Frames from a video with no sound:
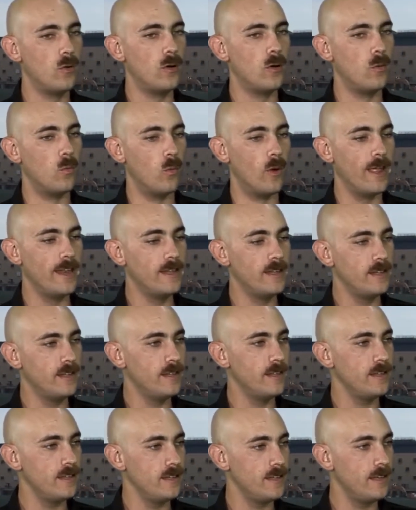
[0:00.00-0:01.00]

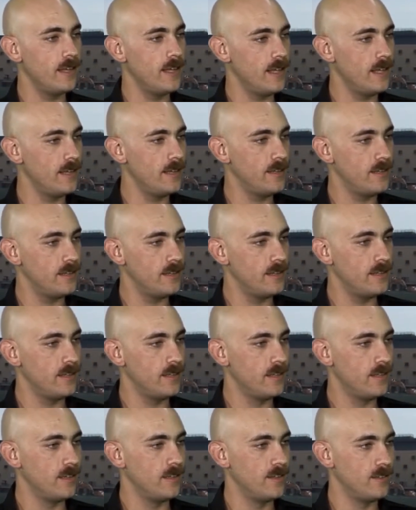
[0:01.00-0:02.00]
When did
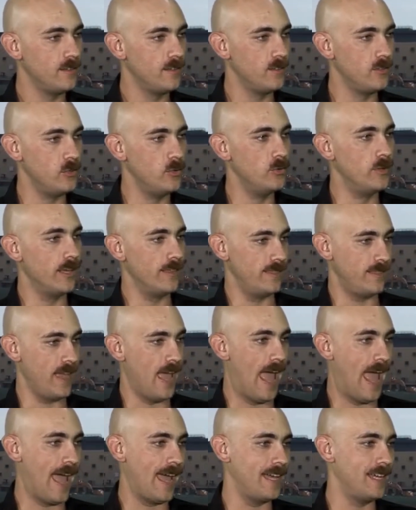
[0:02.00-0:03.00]
you get the
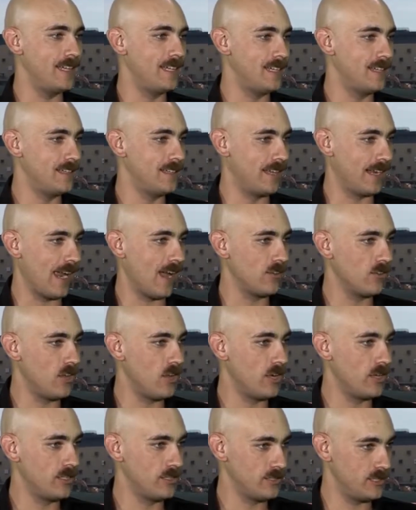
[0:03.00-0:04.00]
hat? Like, how
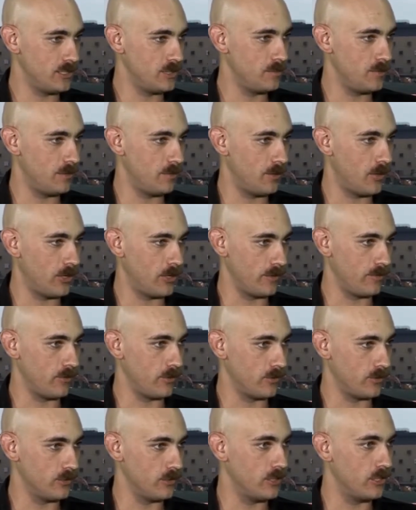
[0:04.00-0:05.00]
long has this been part of
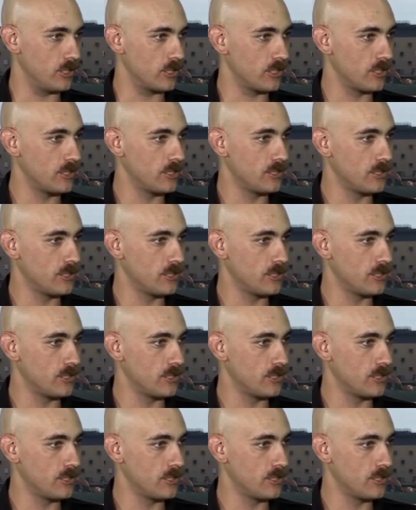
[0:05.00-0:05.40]
your look?